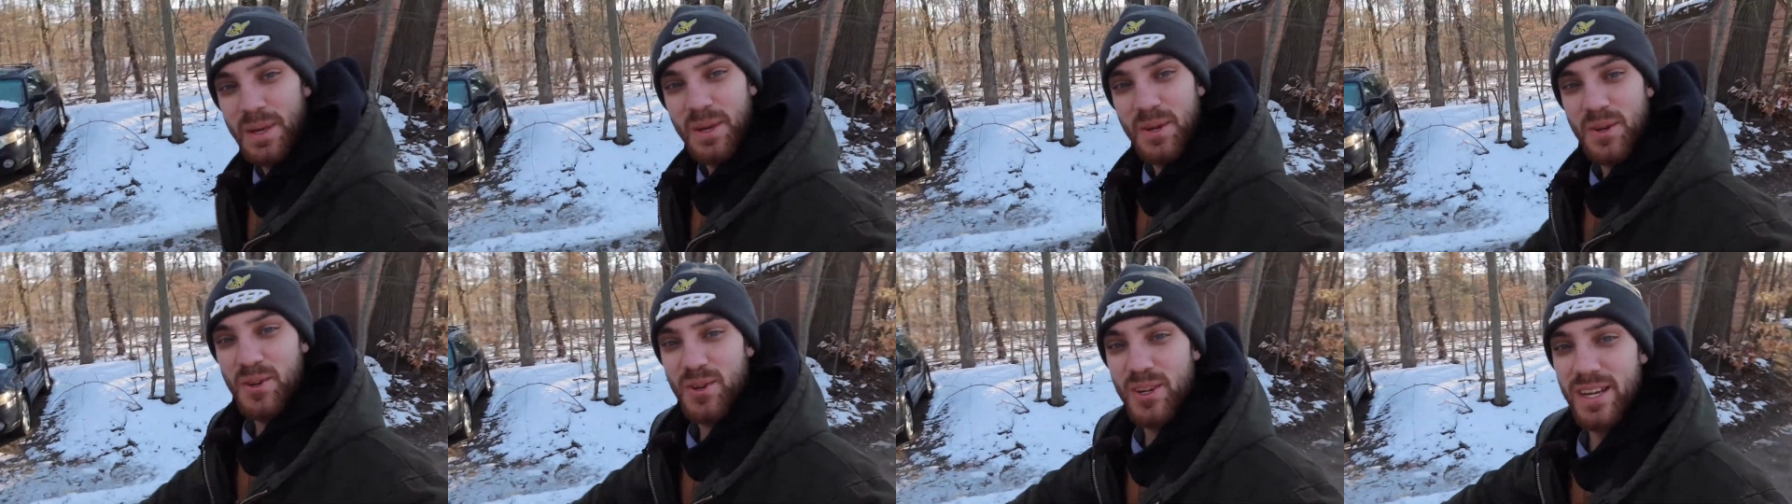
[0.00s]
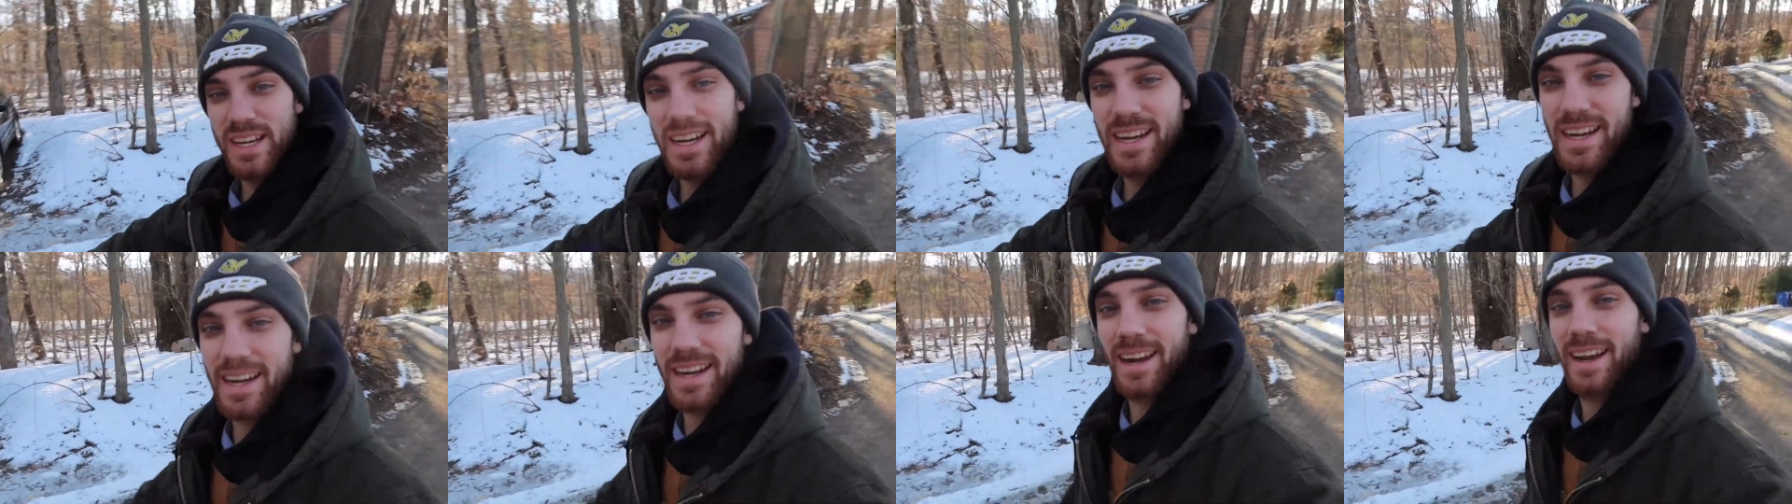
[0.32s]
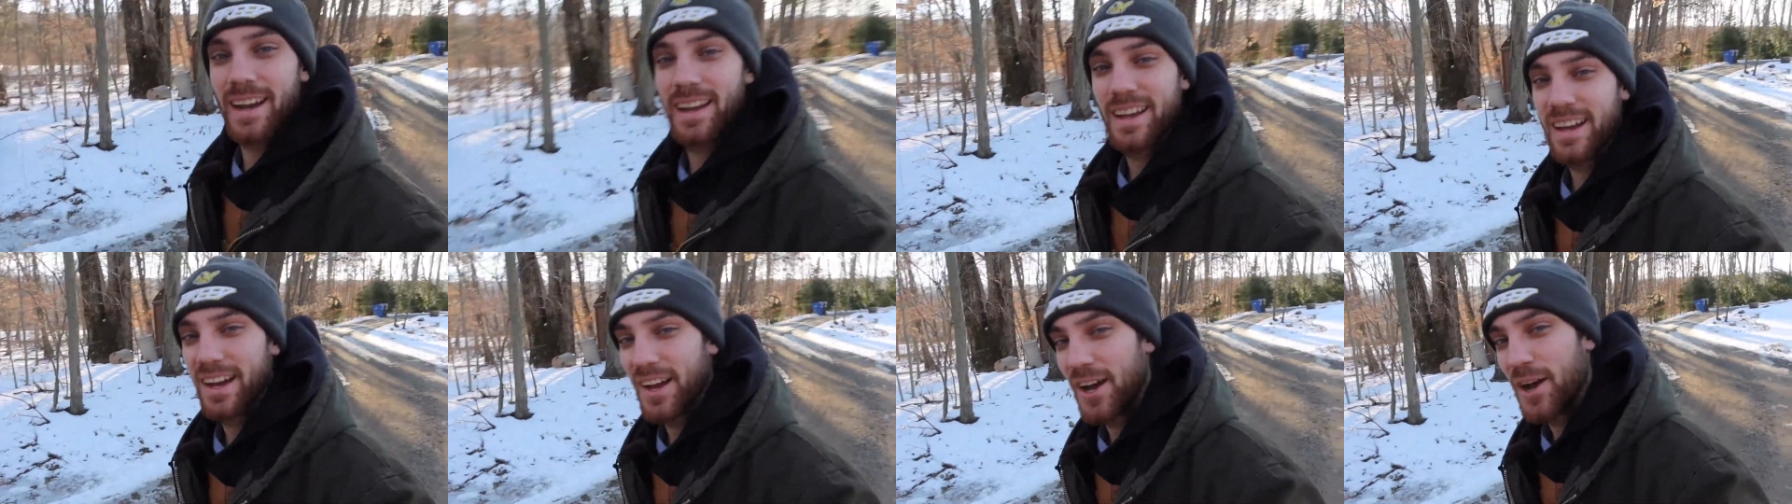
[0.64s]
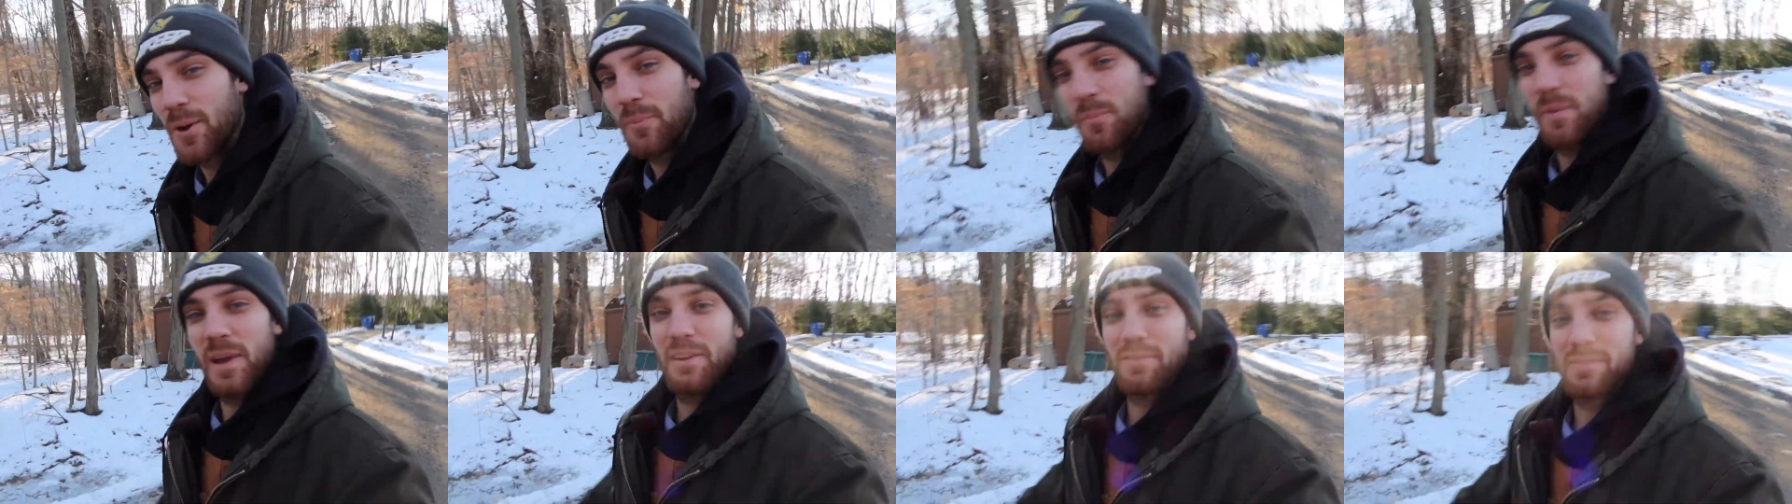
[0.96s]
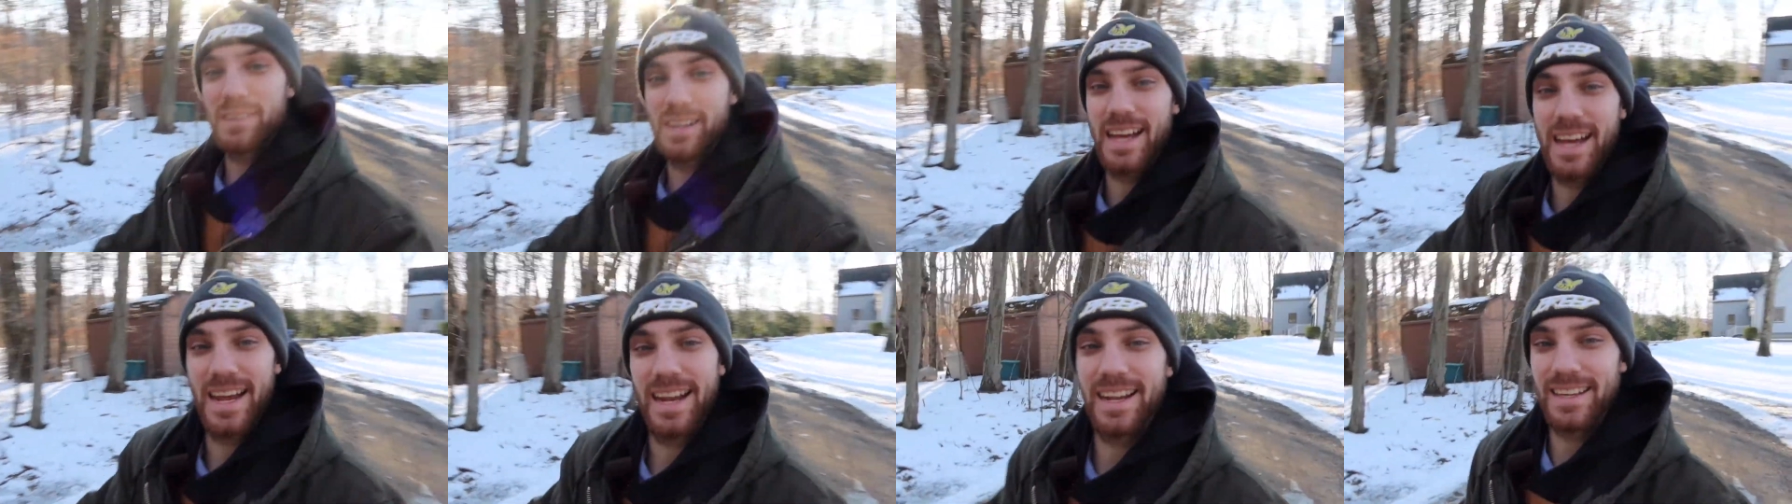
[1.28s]
New Year. Hope
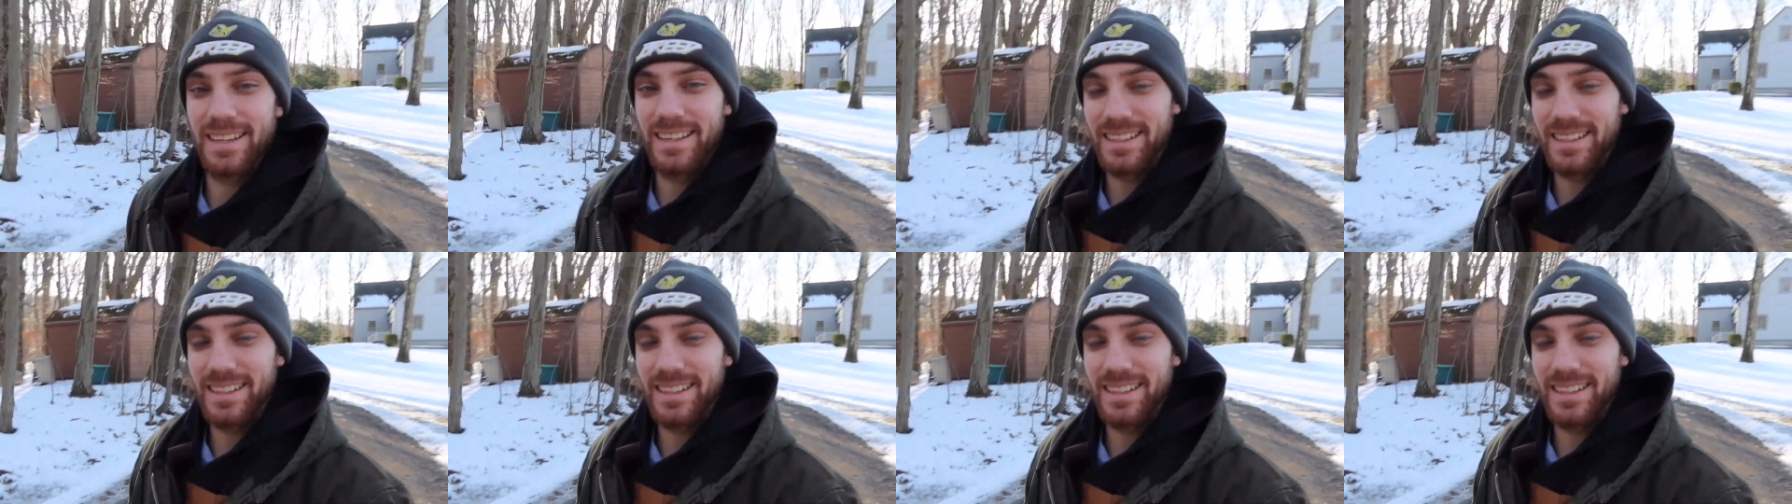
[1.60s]
everyone had a